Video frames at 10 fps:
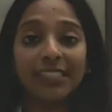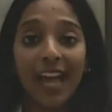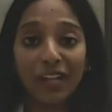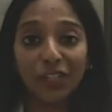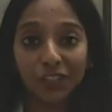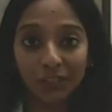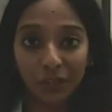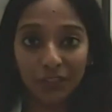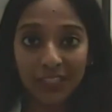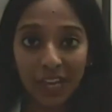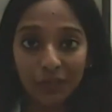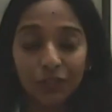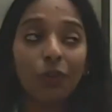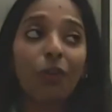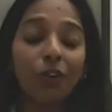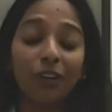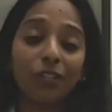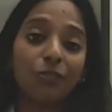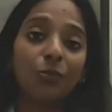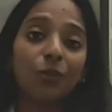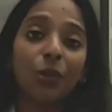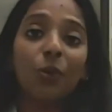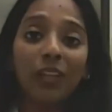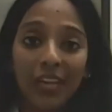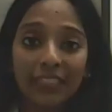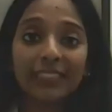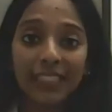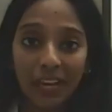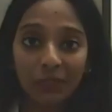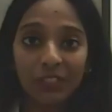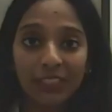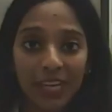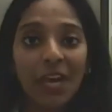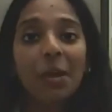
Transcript: direction of sounds or to localize sounds